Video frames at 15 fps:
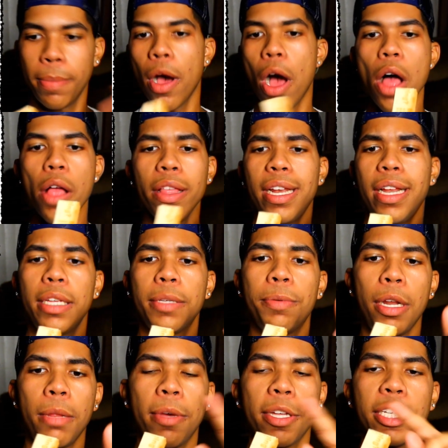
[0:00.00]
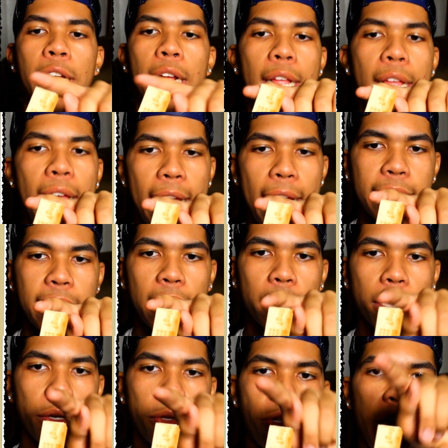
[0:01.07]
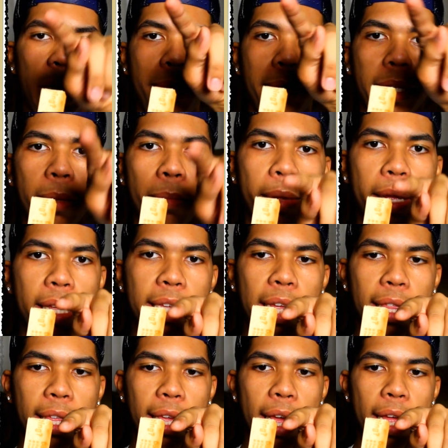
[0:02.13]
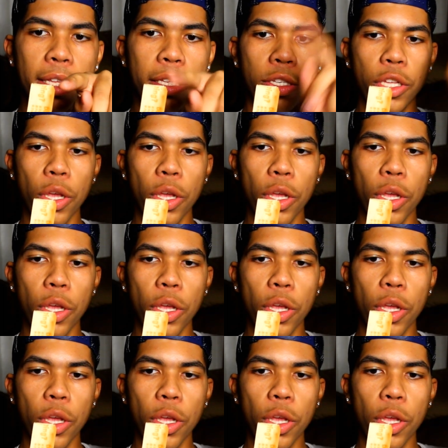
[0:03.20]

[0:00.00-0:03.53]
But all it is, pretty much, it has like a little dipped in piece at the end,